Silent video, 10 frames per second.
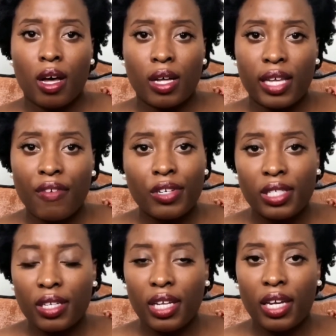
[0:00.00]
every
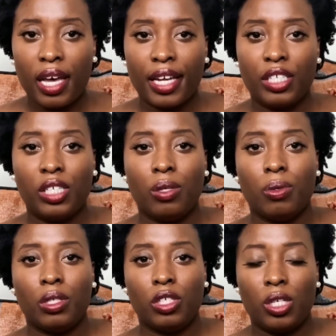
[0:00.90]
Sunday night she
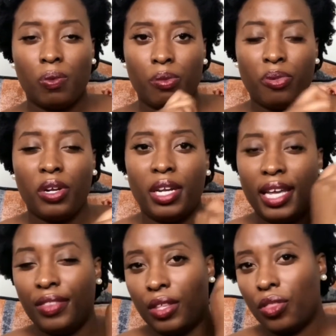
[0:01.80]
would put it
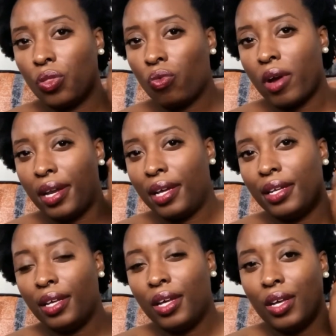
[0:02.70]
in the threaded
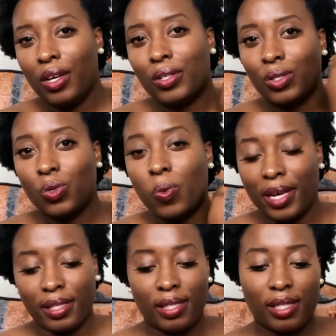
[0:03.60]

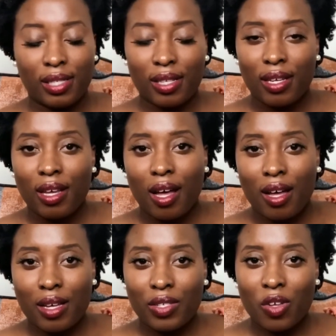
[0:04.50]
twists.
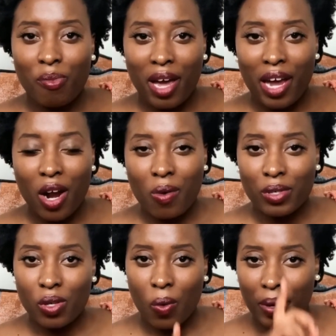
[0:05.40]
So my hair was
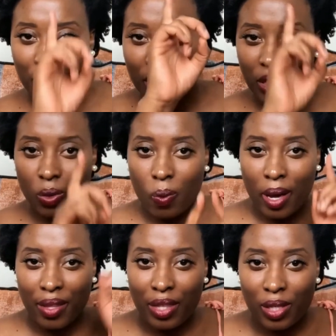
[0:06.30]
going this
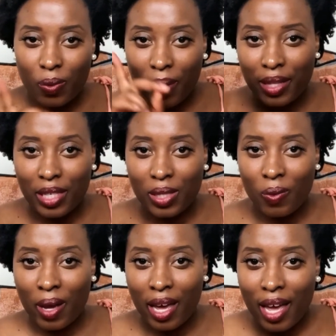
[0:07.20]
way, this way, this
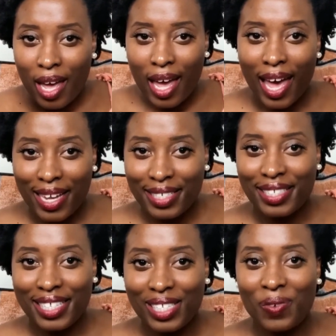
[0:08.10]
way, and
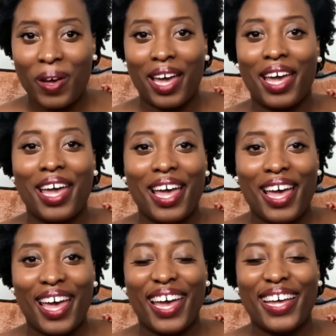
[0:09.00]
this way.
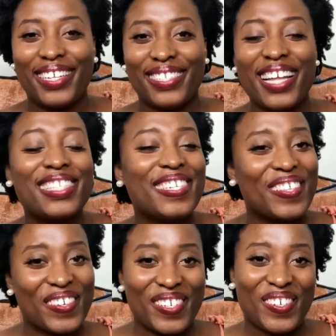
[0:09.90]
And that's another
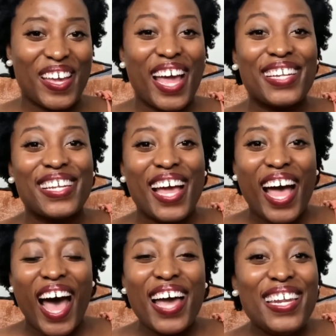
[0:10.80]
issue.
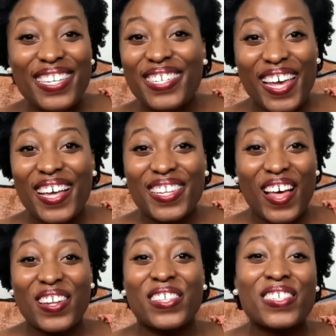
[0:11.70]
I didn't like a
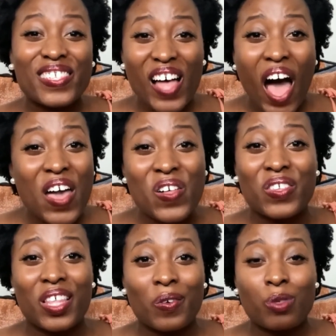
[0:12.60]
lot of the styles
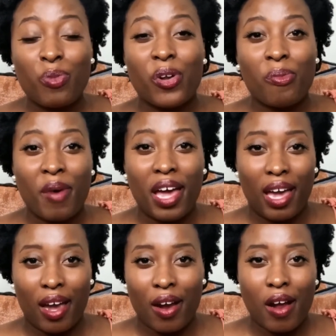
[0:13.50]
that was put in my
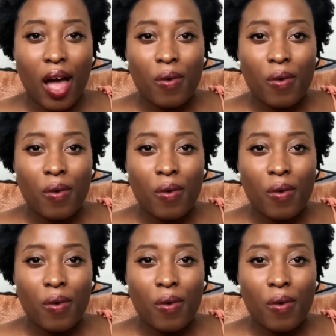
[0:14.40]
hair.